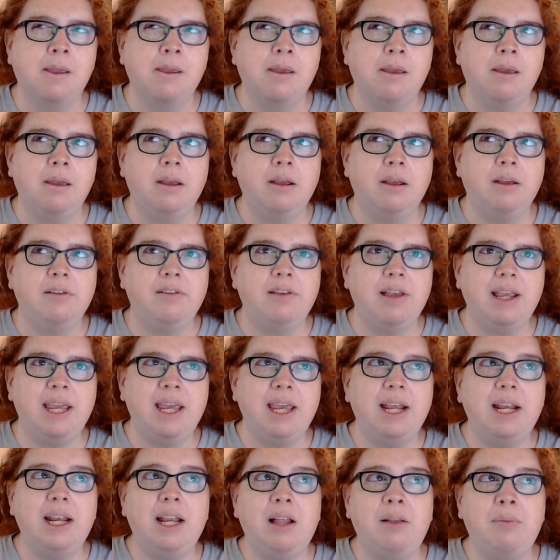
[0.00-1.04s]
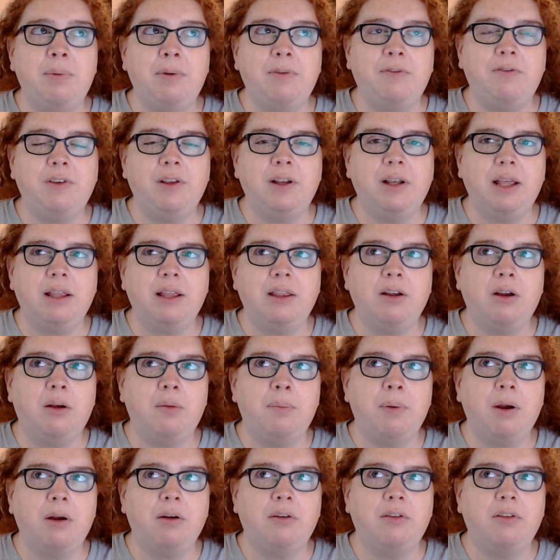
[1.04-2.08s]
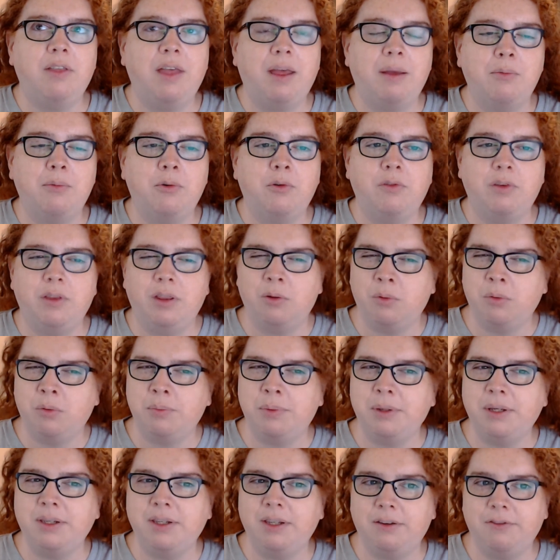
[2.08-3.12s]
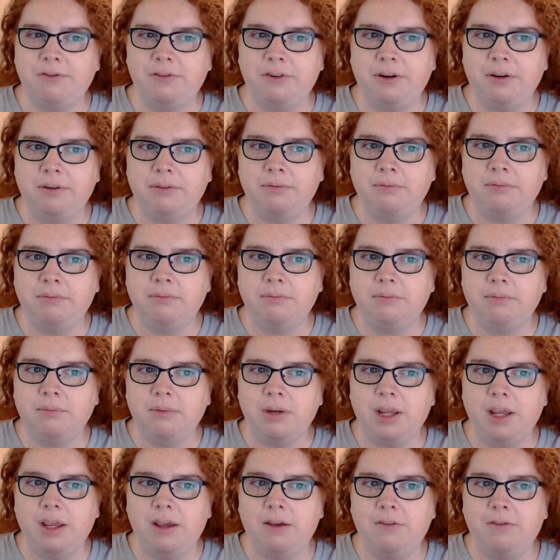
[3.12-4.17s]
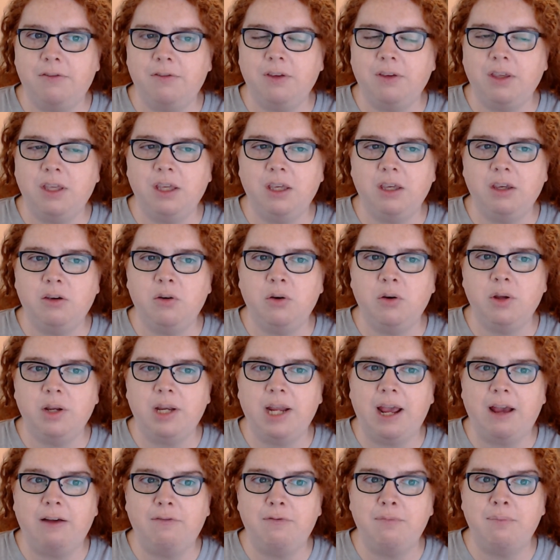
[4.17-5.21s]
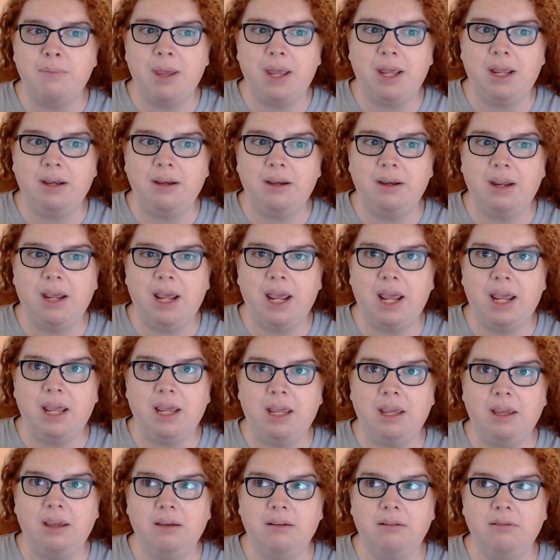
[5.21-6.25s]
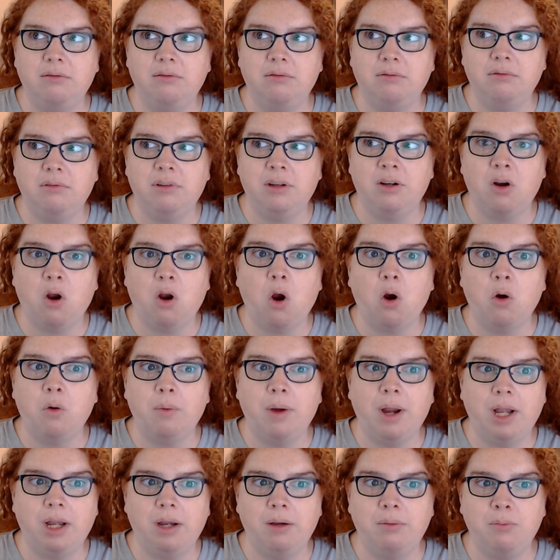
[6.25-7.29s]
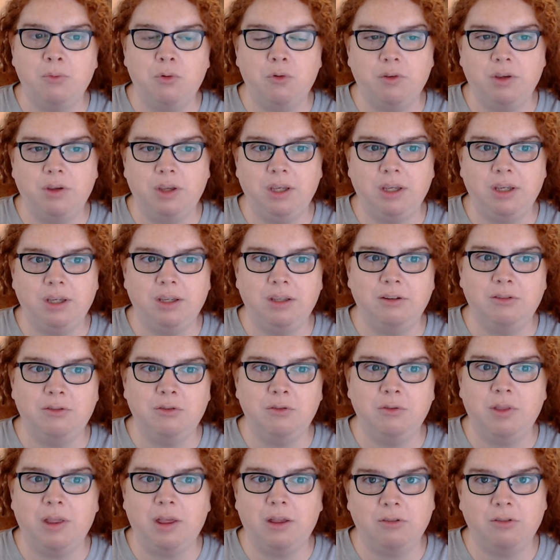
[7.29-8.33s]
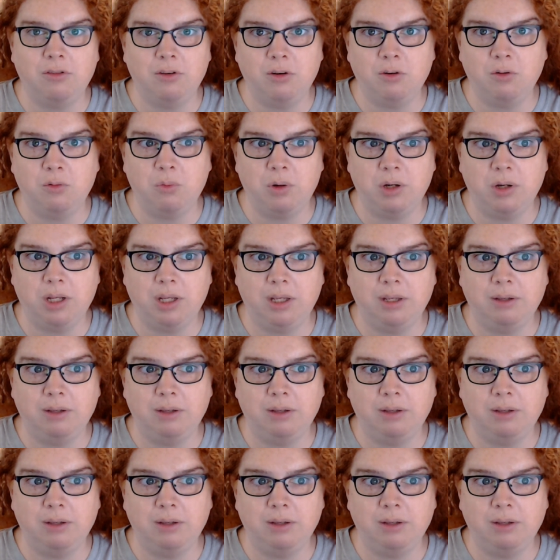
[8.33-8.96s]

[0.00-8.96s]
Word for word: because i can't help but feel like there are parts of that movie that would be different if he could have made a an r-rated movie in 2020